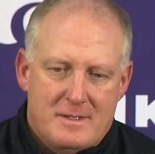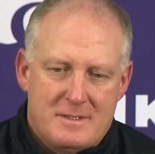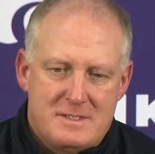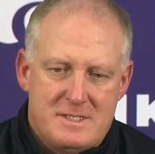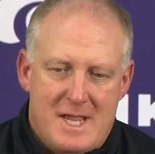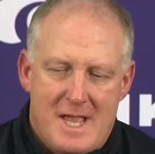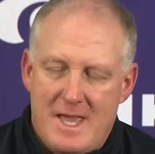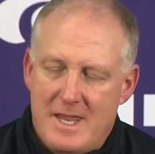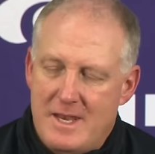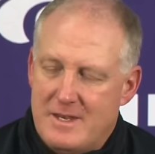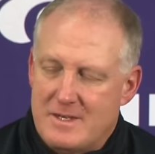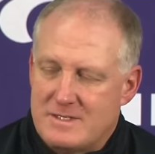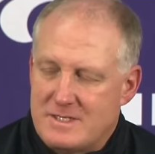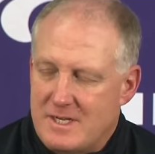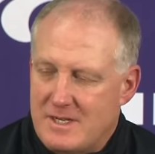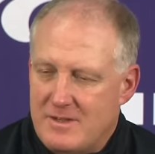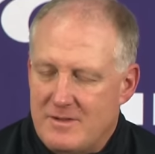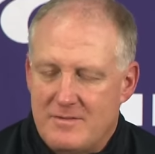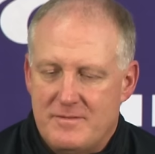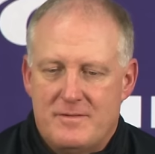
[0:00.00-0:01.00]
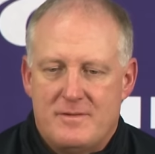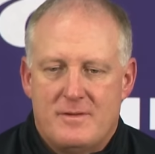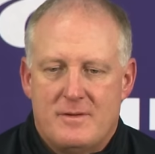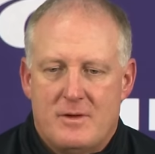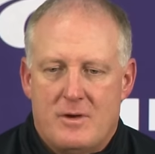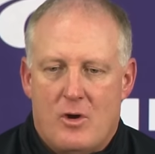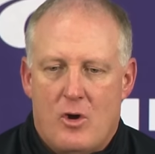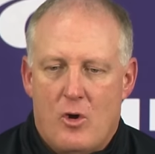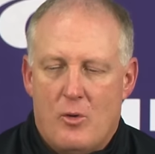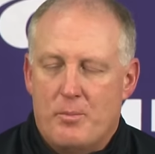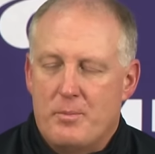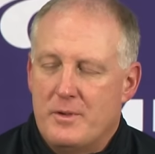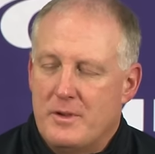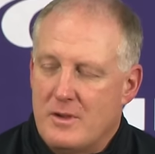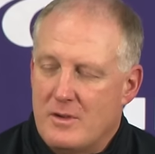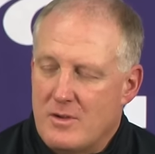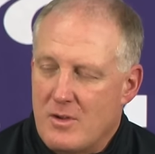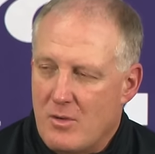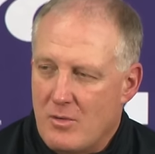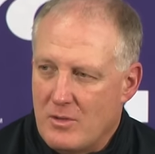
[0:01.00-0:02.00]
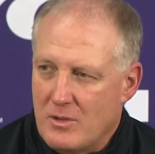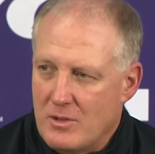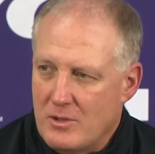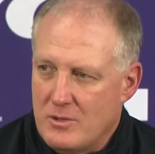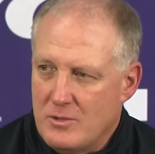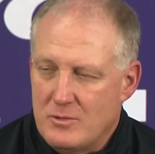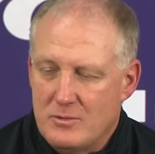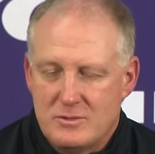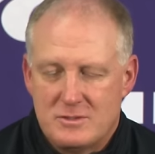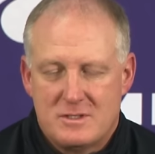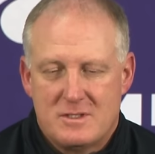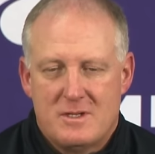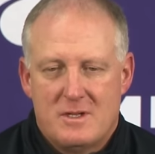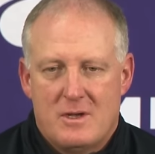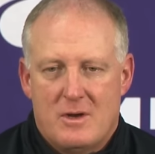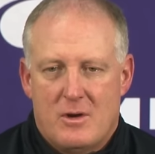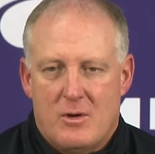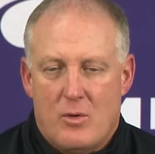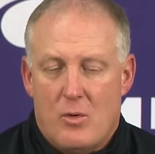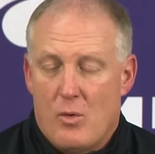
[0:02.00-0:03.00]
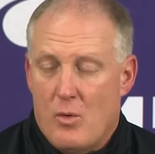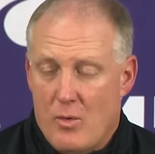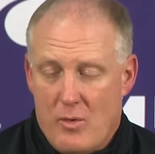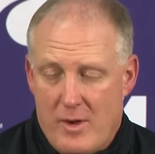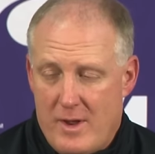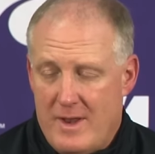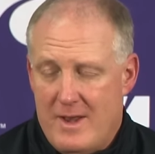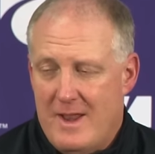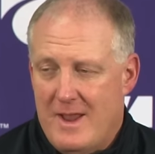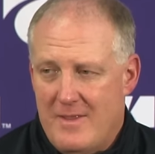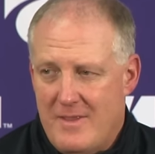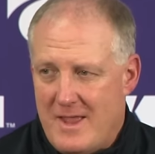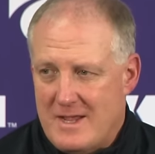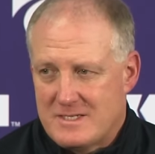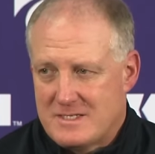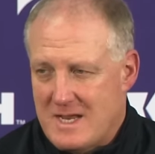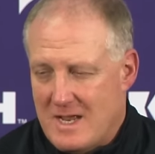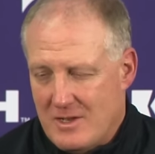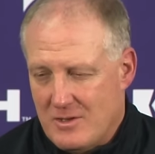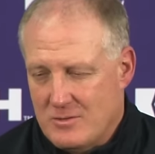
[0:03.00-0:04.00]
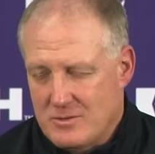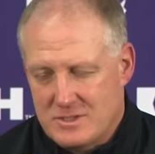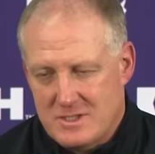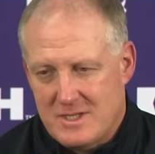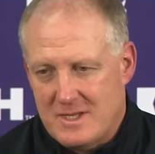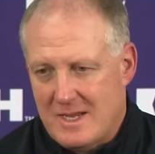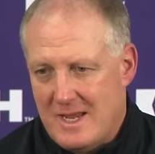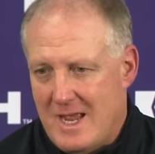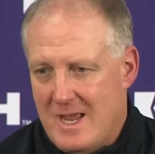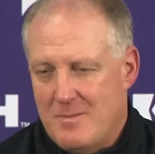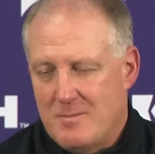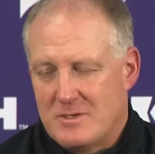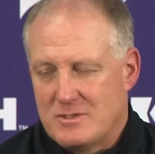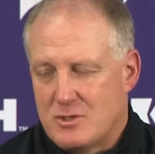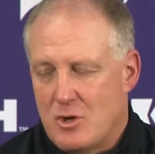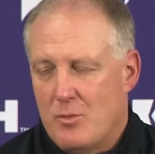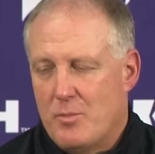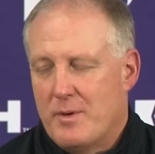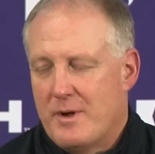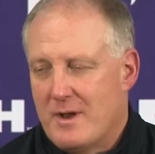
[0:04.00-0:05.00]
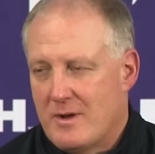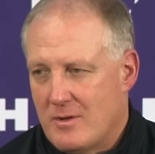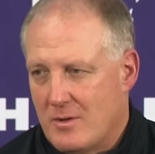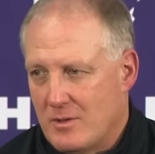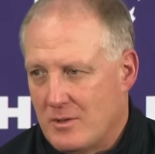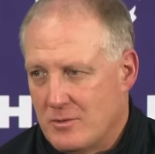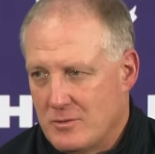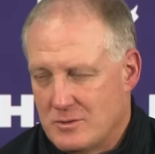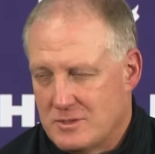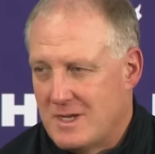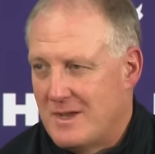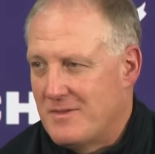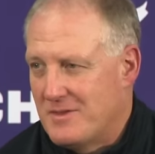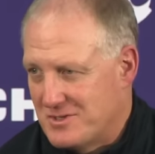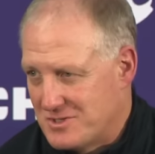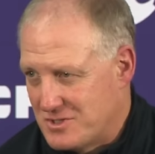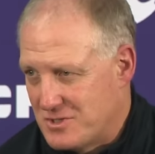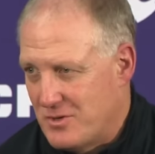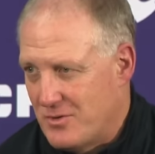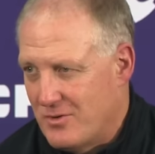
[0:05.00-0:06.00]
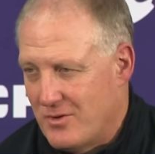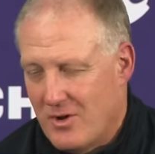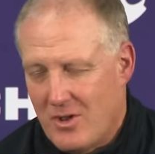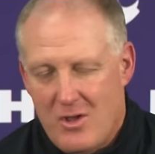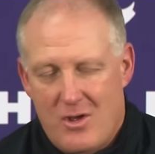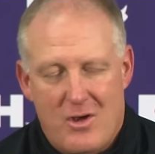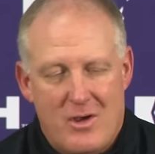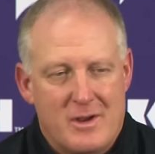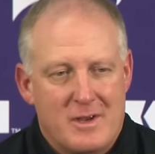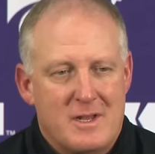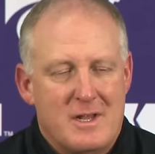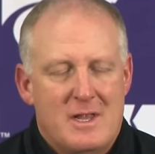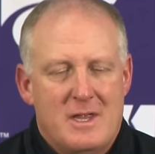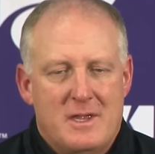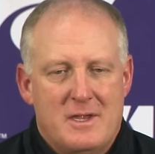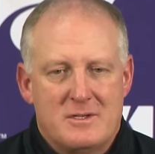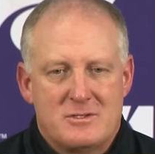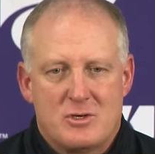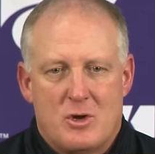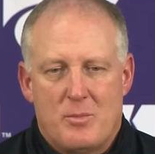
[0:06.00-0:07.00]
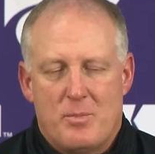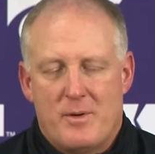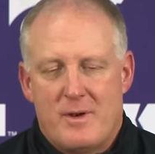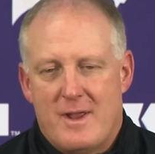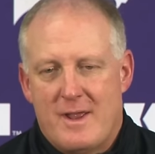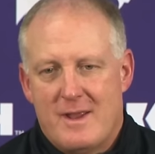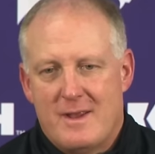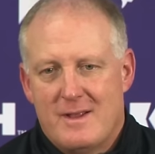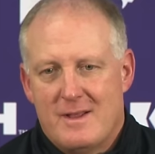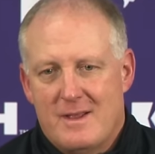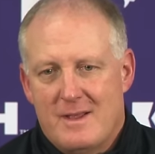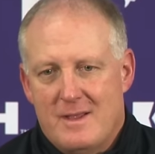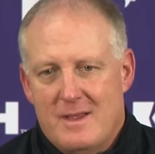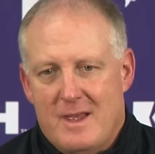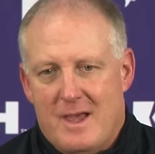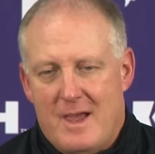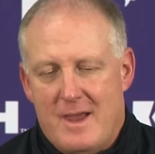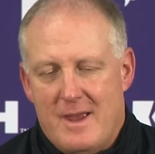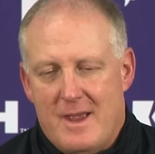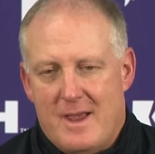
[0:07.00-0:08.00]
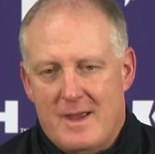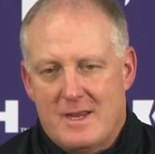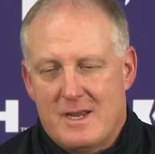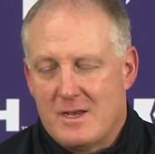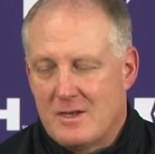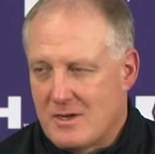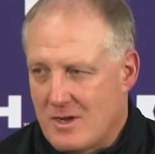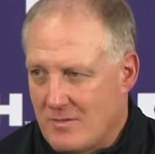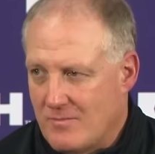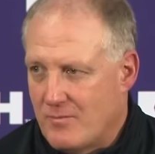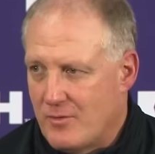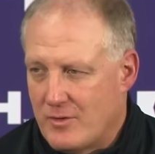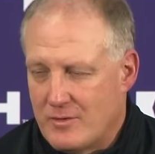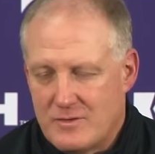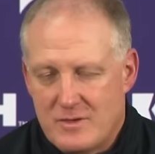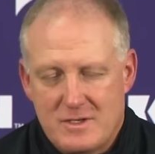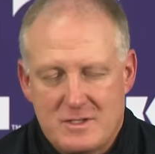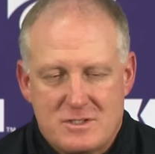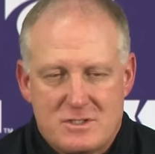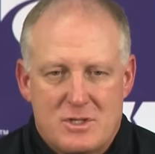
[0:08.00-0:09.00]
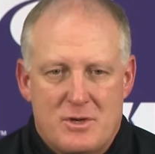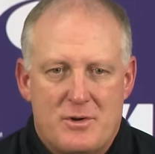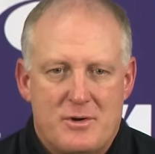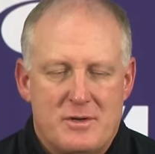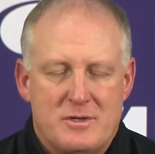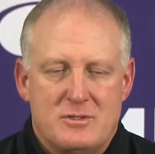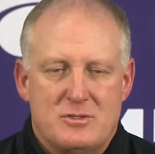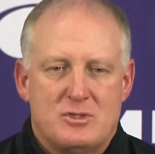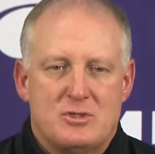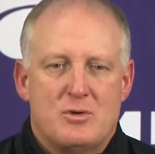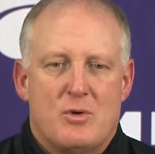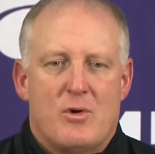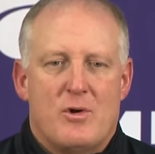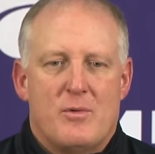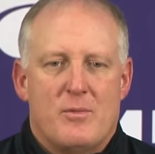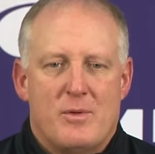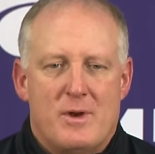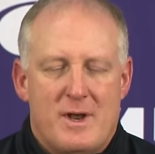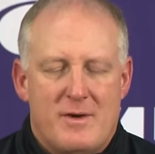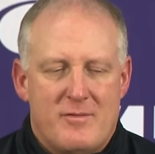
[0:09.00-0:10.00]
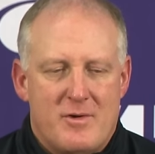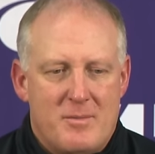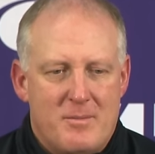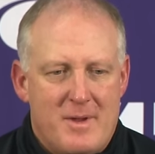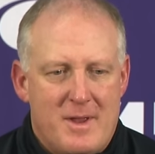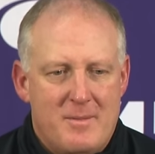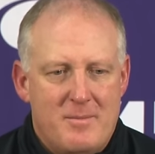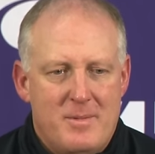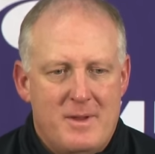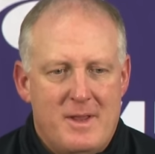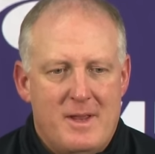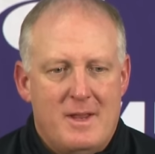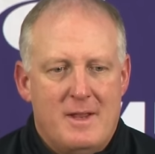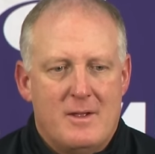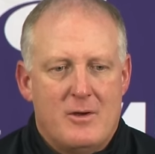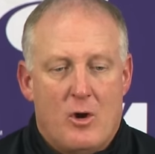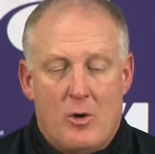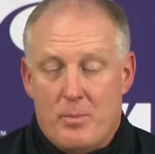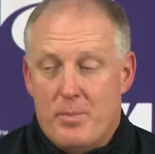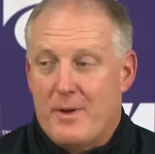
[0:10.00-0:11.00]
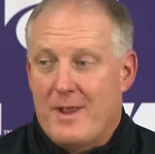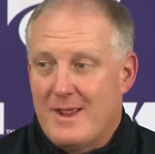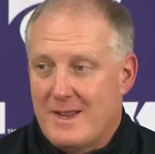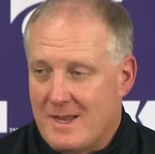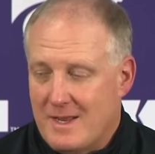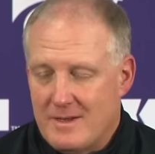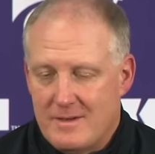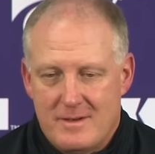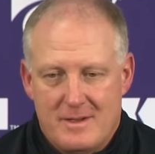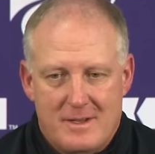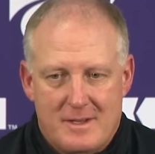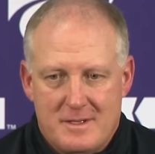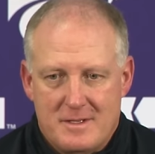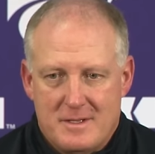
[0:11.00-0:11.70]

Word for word: tentative, hoping you don't lose. And, and that's not losing the game. It's hoping I don't lose on this third and long. It's hoping I, I, I can convert this third and short, whatever it may be, hoping I can